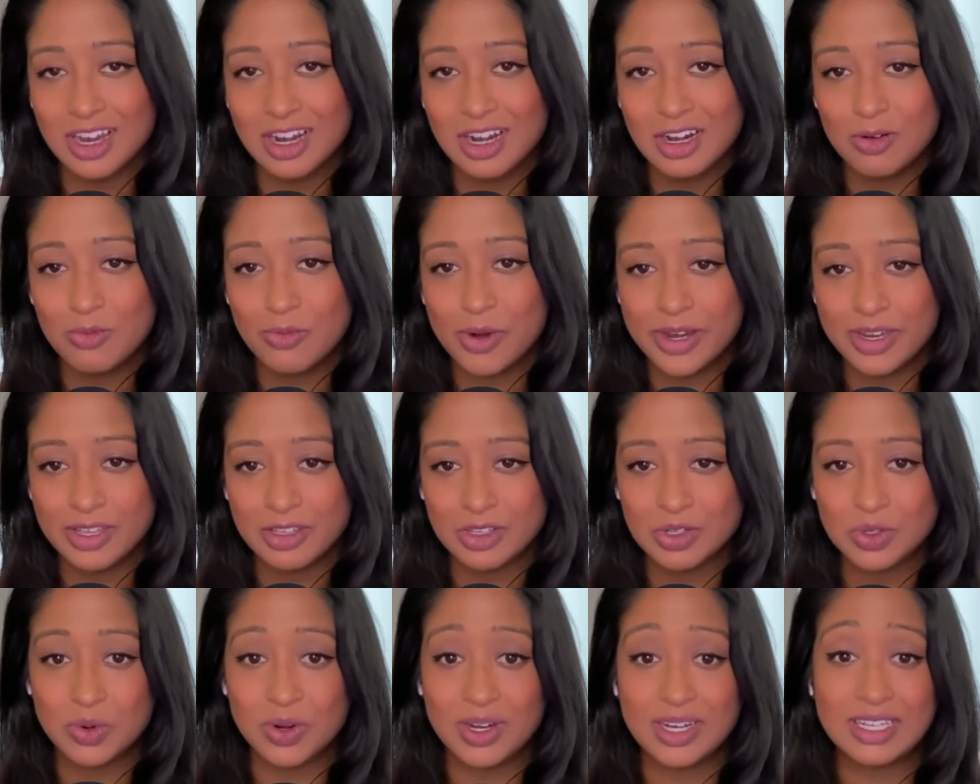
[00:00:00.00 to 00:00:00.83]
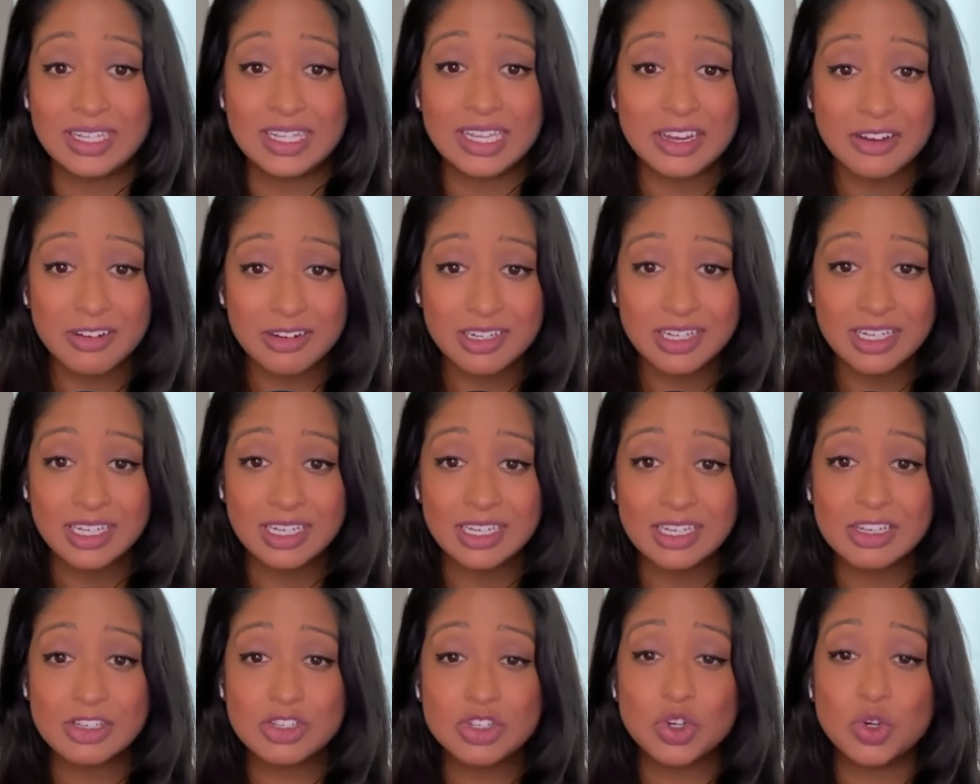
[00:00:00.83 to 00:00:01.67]
Regulatory clarity
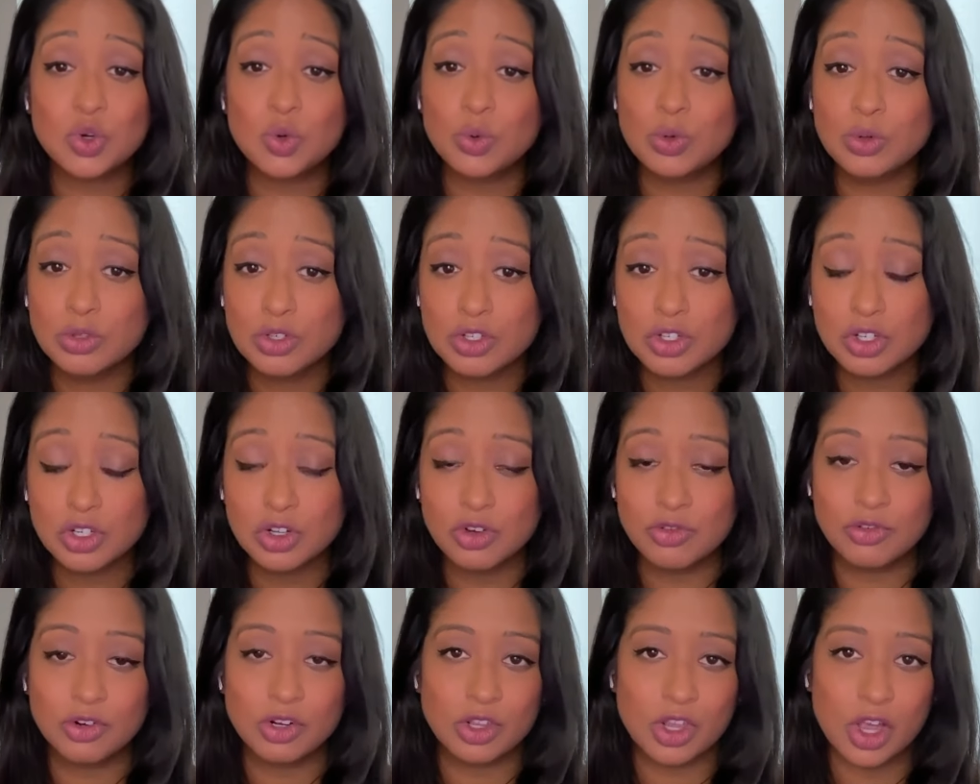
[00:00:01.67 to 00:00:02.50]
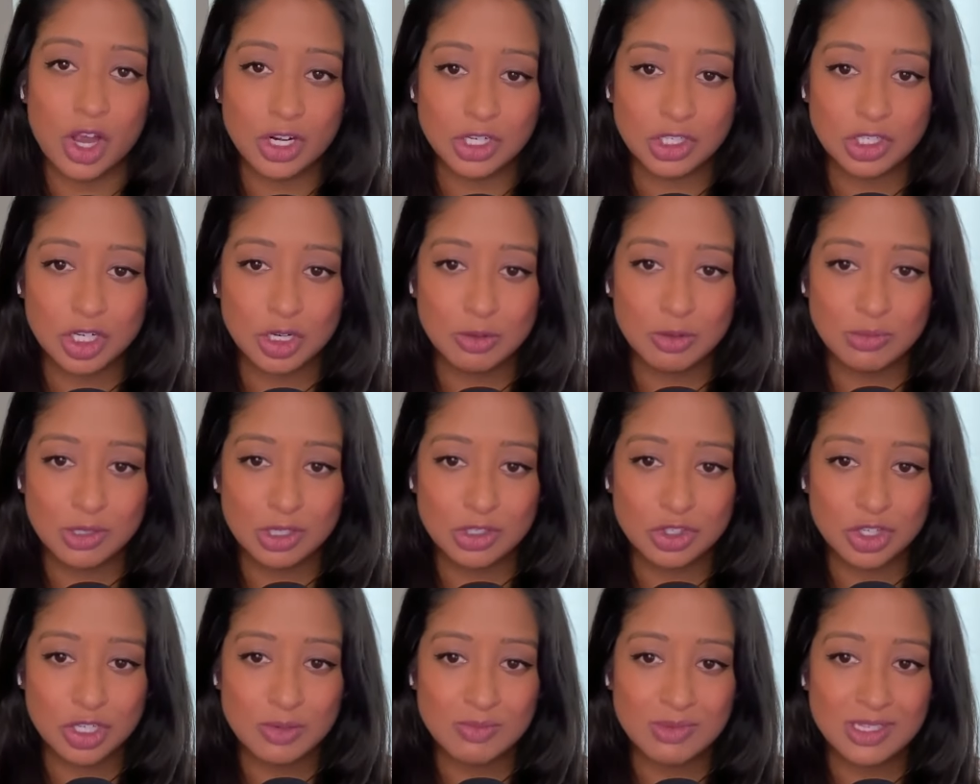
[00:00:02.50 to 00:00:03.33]
is crucial for long-term
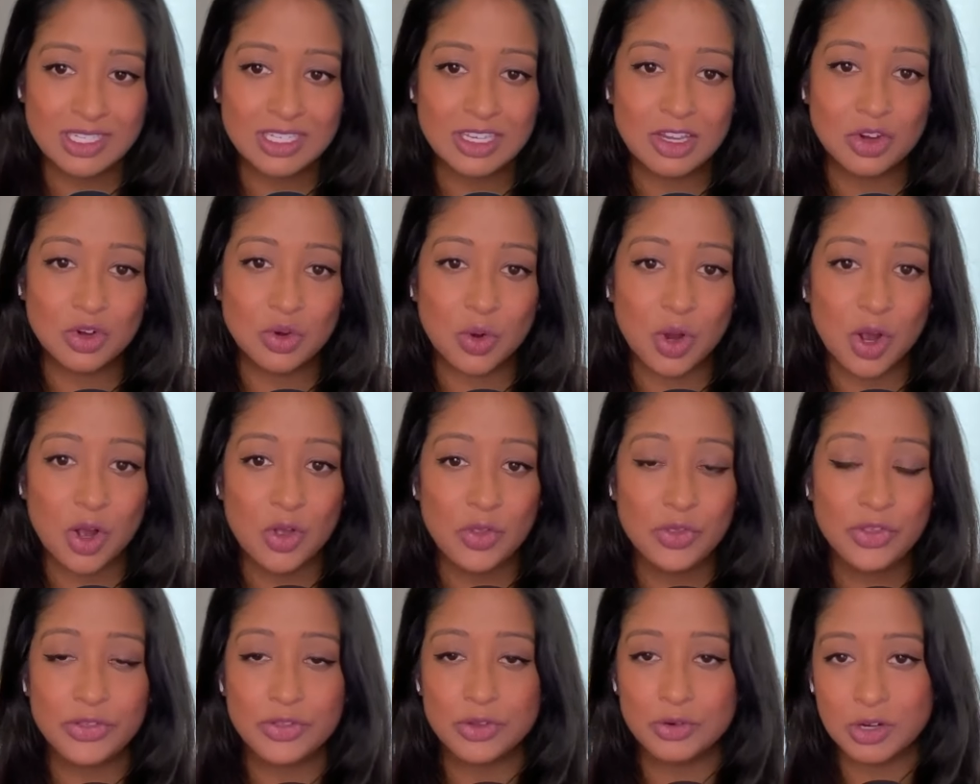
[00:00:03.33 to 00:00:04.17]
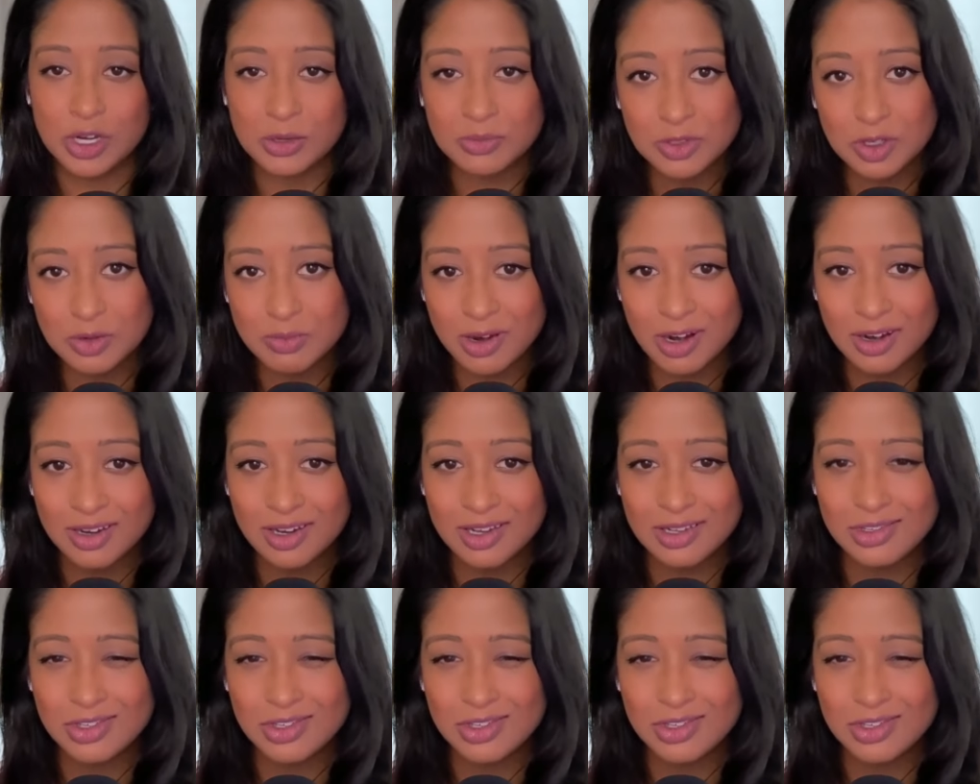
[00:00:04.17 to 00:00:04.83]
legitimacy and growth in the crypto market.